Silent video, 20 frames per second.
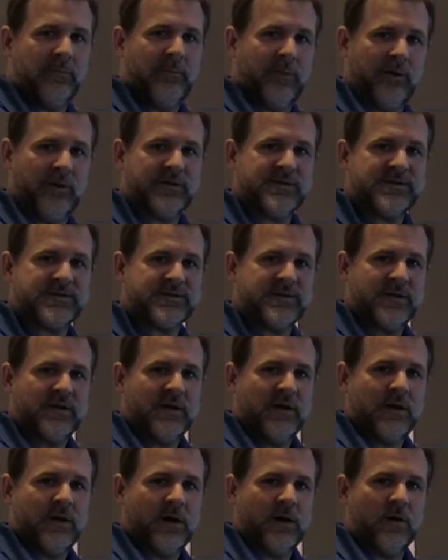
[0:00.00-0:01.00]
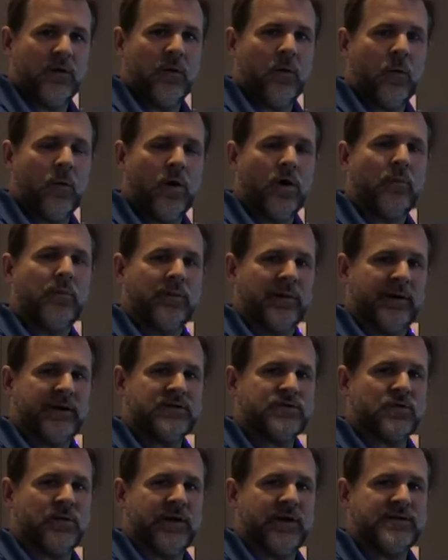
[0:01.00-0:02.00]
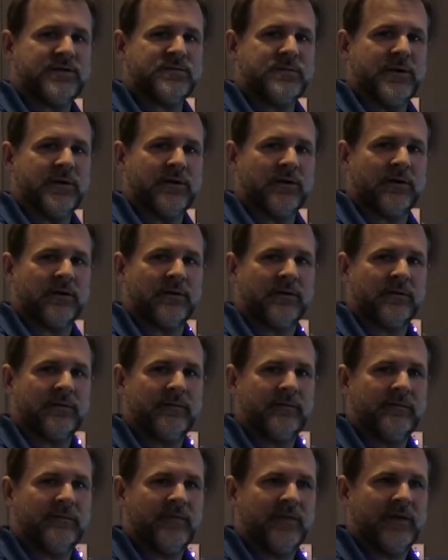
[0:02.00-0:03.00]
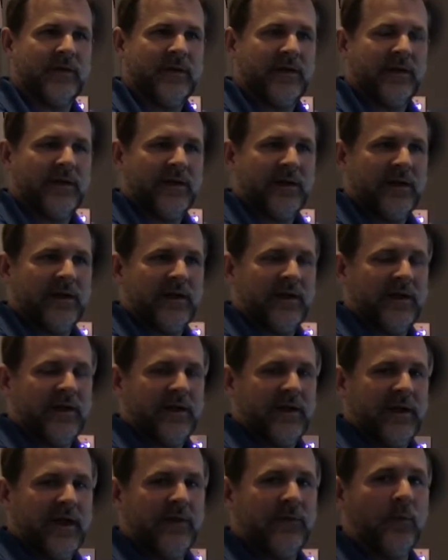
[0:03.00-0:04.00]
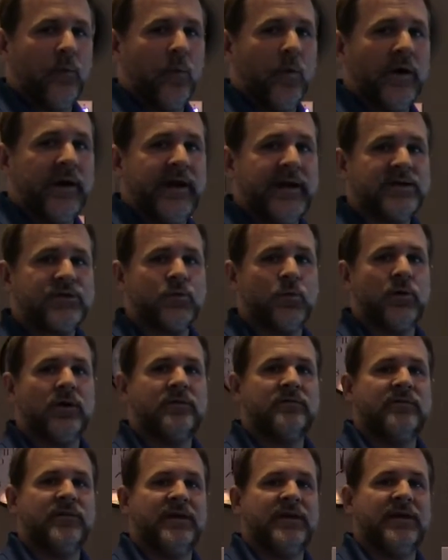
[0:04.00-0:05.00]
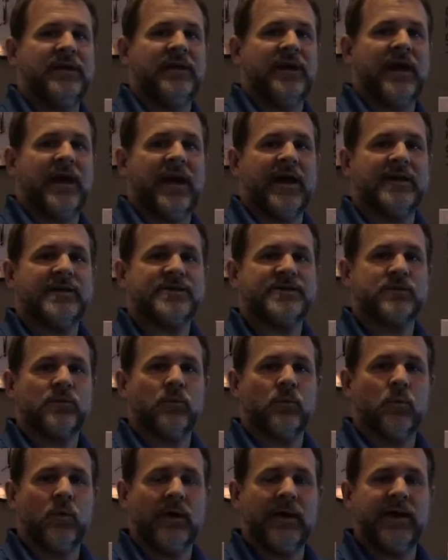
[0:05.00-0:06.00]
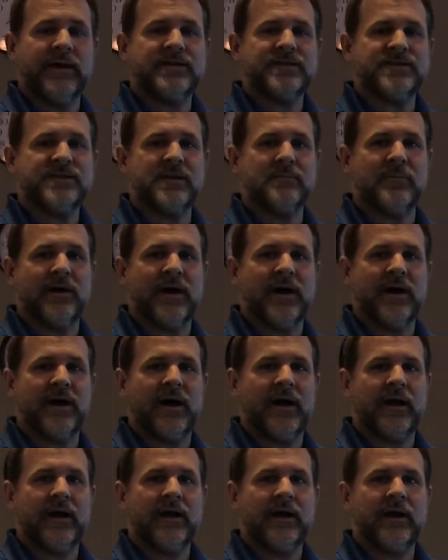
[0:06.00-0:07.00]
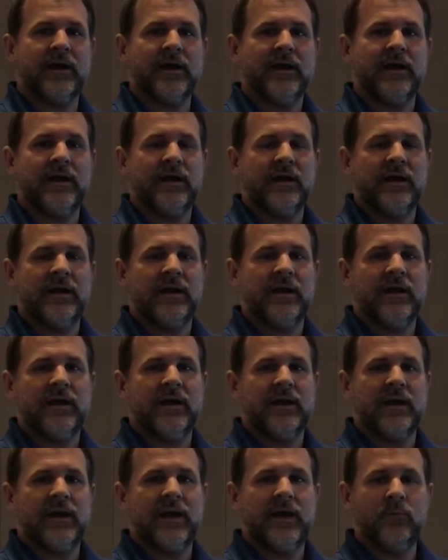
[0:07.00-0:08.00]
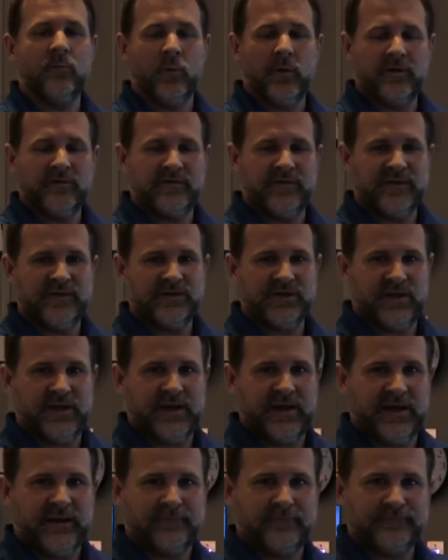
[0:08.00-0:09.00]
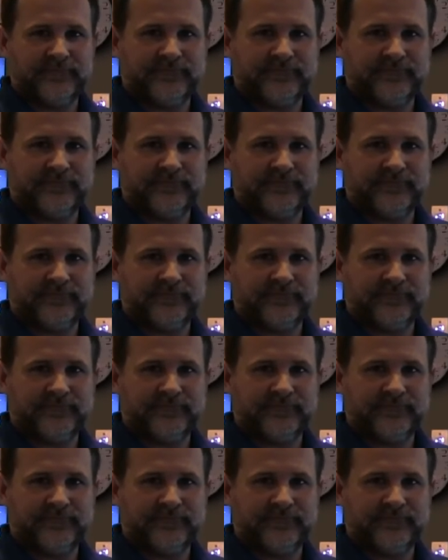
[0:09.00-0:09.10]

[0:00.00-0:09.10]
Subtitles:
inputs on the wall plate transmitter, and the 1H1B has 1 HDMI and 1 VGA.